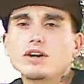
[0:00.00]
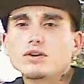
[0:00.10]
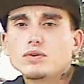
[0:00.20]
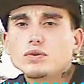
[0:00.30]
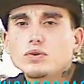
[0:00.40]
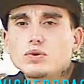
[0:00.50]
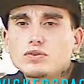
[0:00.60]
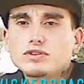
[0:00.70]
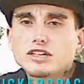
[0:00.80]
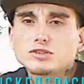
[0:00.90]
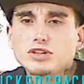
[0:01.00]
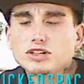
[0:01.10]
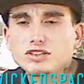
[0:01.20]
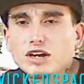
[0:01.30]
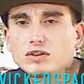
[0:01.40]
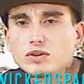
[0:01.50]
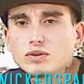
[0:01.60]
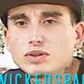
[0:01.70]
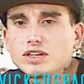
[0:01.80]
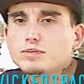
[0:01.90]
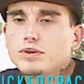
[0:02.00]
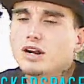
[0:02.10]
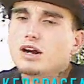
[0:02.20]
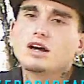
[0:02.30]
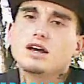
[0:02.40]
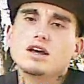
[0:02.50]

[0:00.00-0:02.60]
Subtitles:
I don't know if there's actually been a download link, but